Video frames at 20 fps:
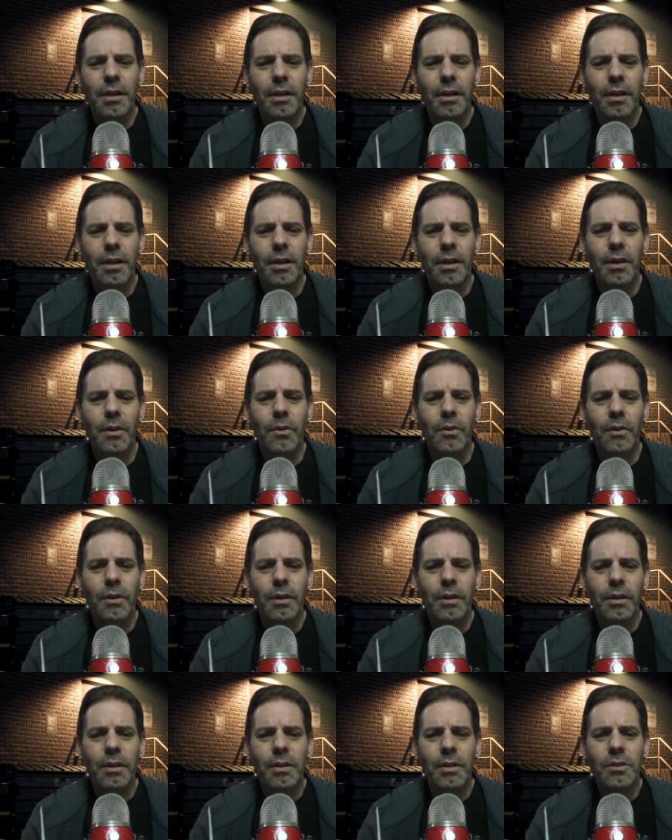you know.
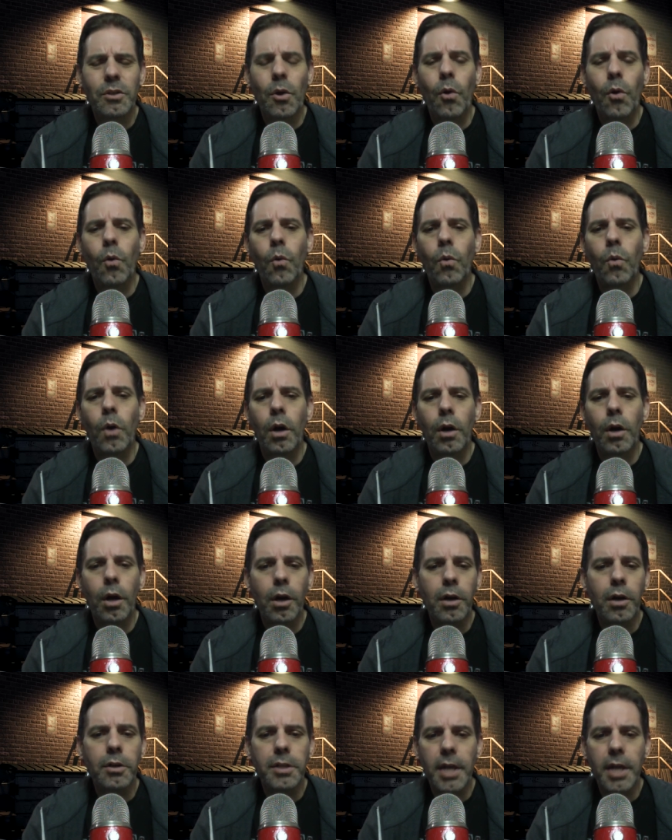So
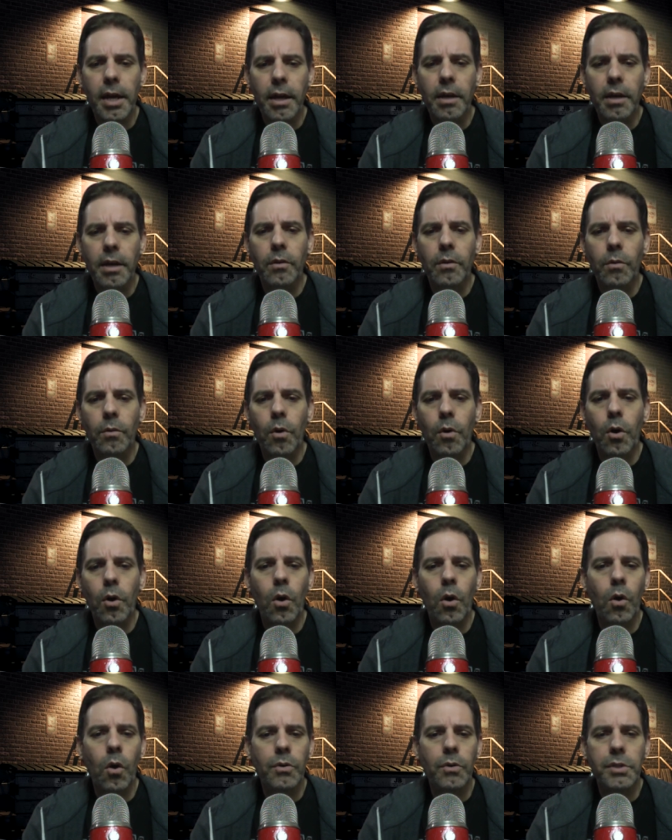her taking the
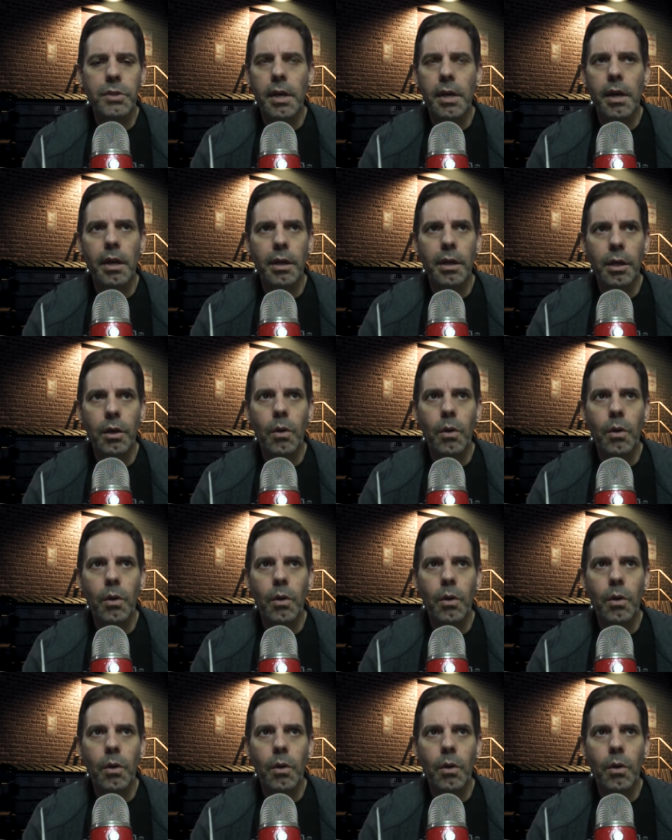role, saying,